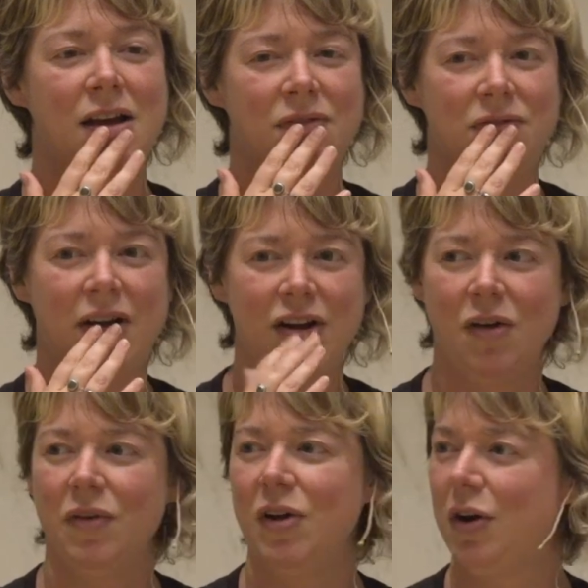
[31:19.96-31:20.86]
have very
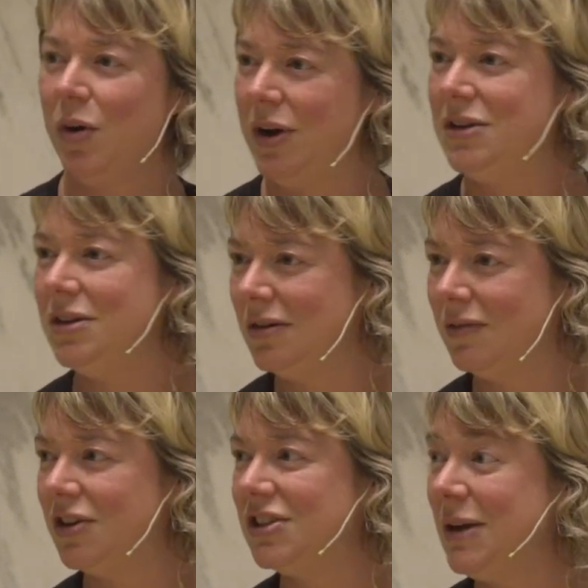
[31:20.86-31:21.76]
often gone away to
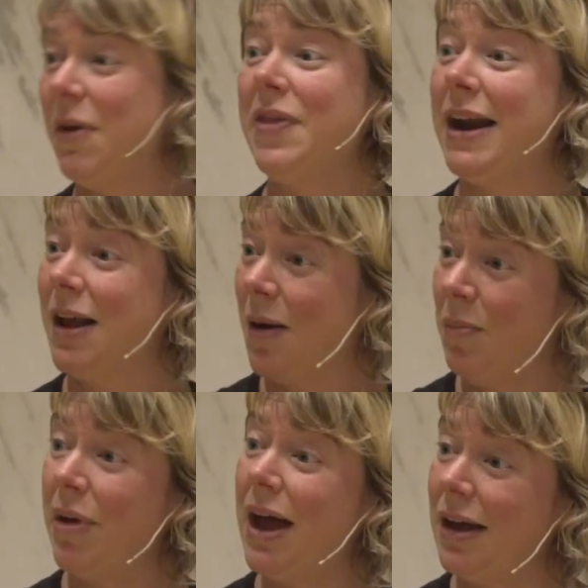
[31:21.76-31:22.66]
university, but then
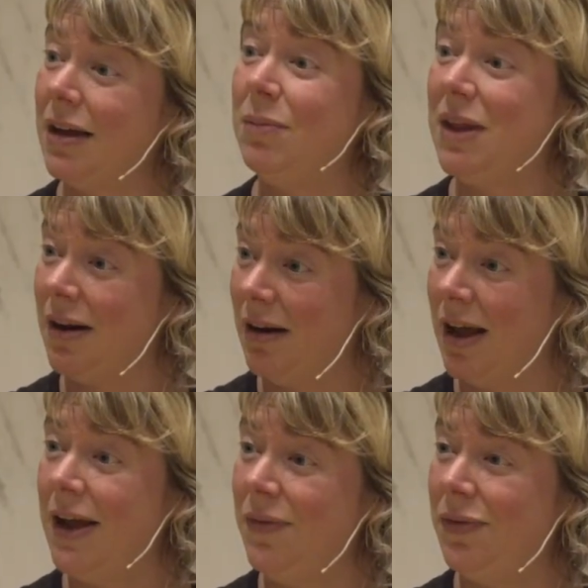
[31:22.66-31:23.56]
come back and made their
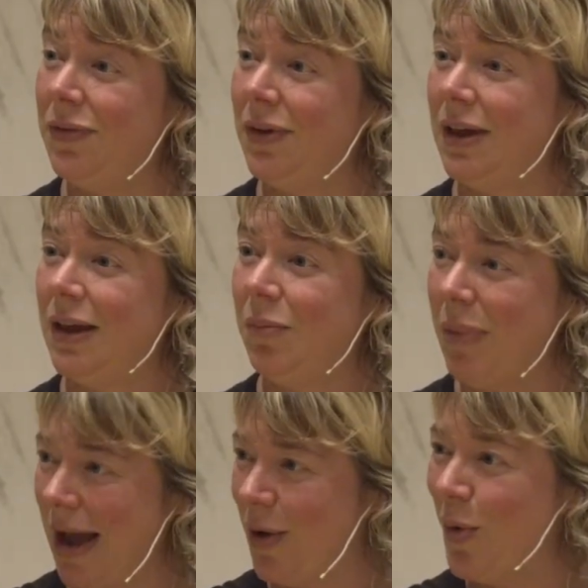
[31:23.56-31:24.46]
lives
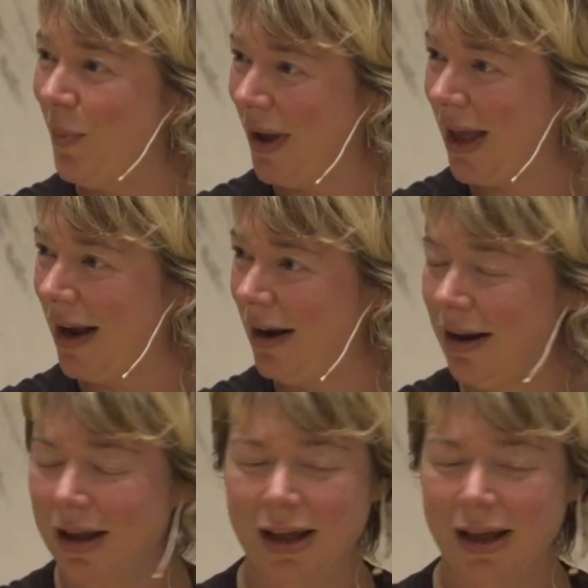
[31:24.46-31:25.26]
back home again.